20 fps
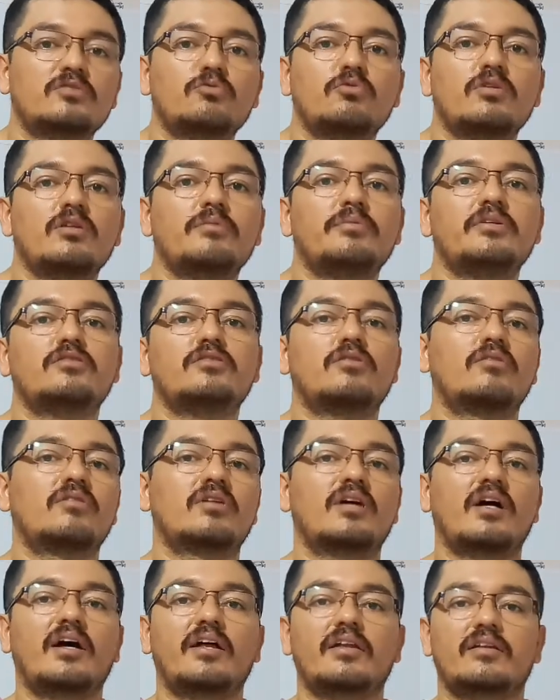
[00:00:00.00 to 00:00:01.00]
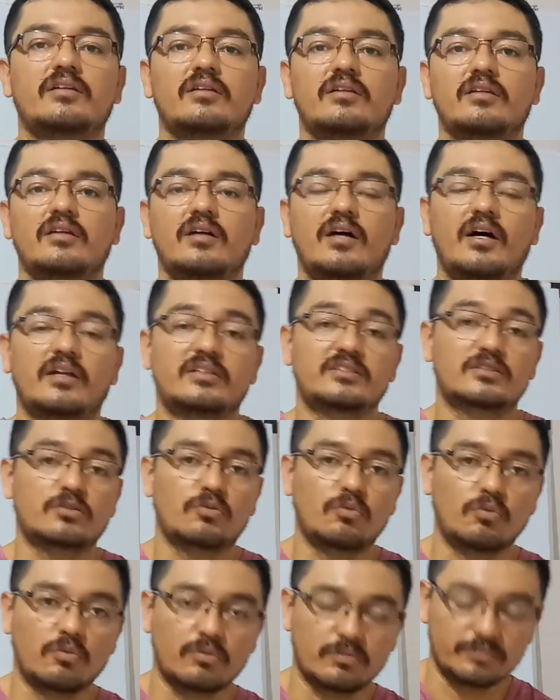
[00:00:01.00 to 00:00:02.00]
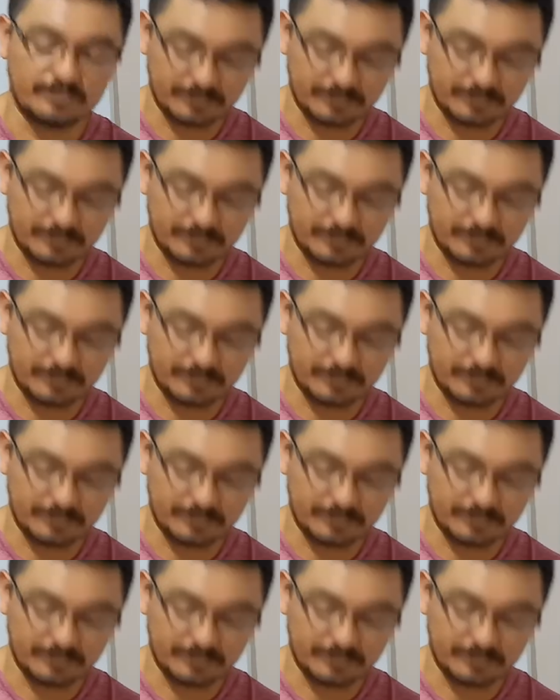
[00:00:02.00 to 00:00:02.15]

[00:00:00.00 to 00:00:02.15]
will be done at school.